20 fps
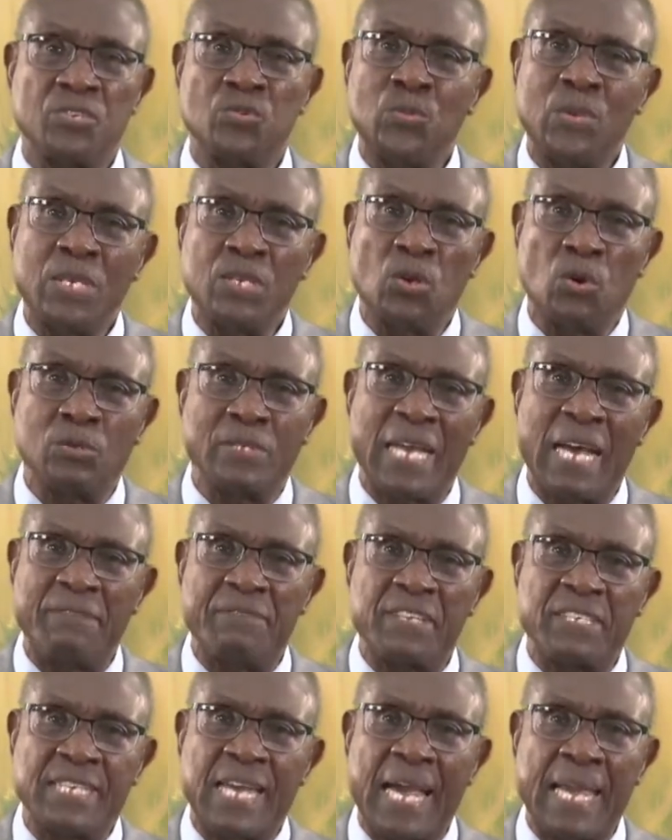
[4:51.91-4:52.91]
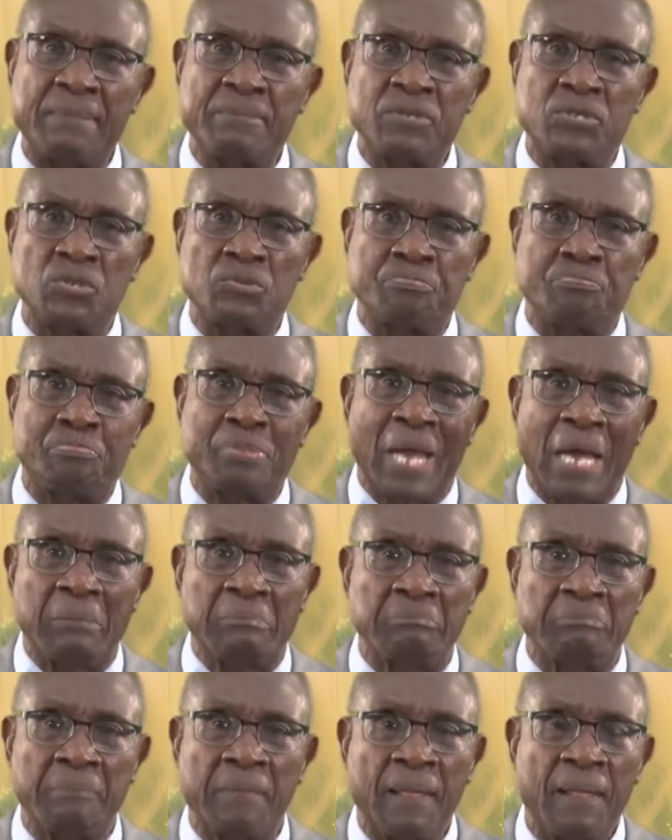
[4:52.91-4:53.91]
And we don't have the time to
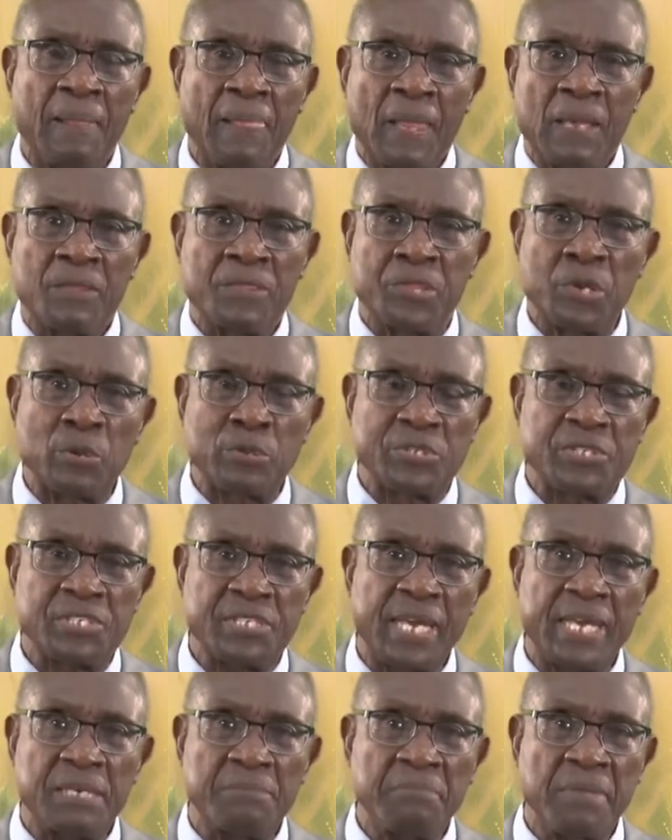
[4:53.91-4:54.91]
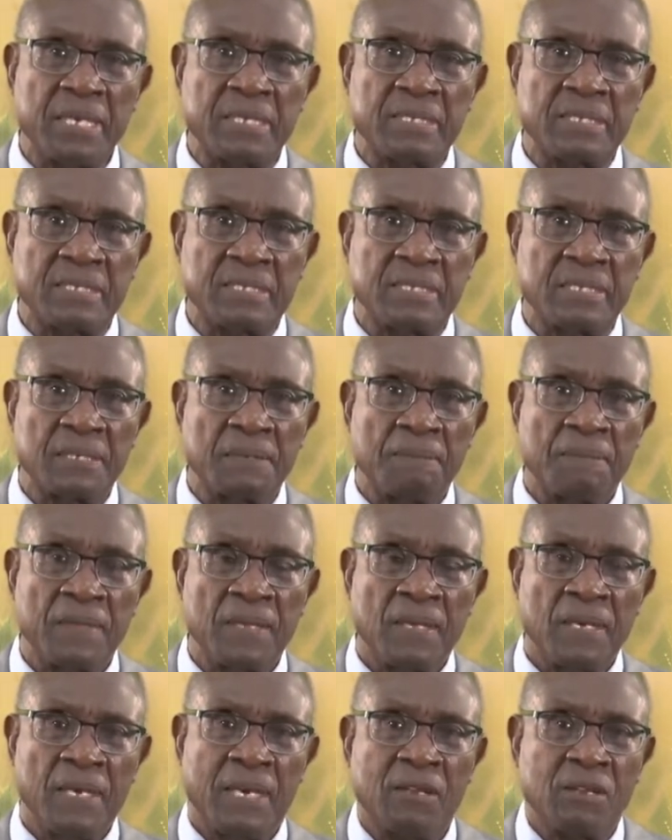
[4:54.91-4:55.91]
plumb those statements.
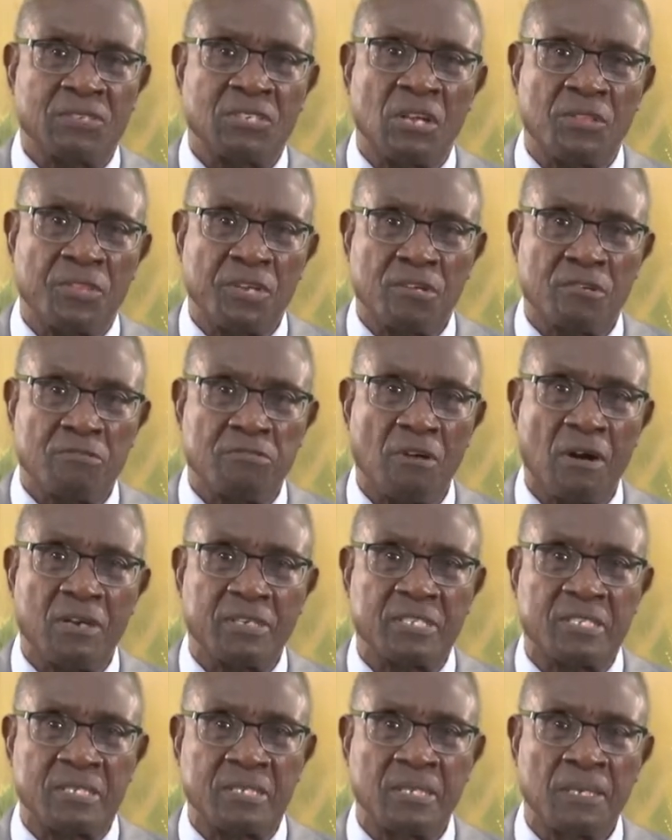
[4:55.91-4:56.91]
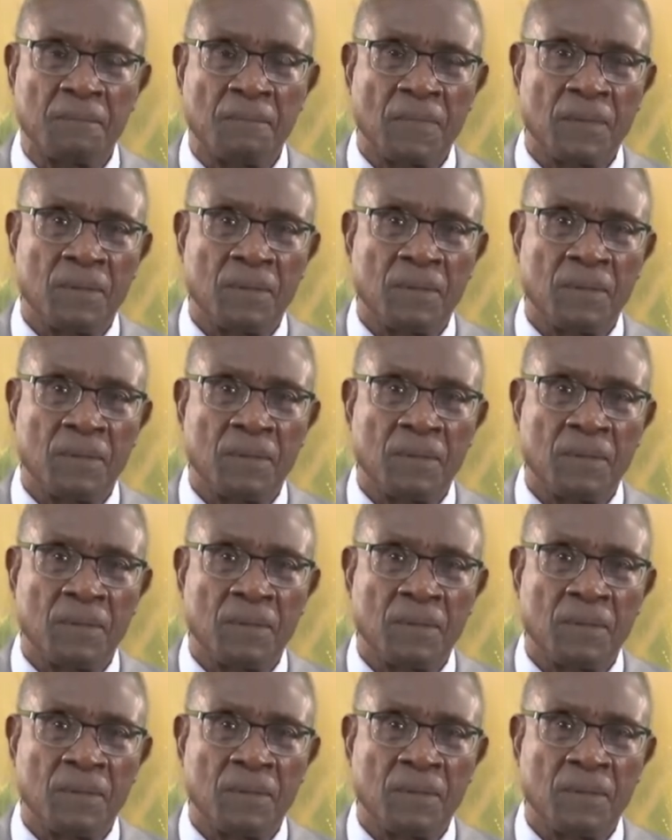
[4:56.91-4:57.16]
It is on the cross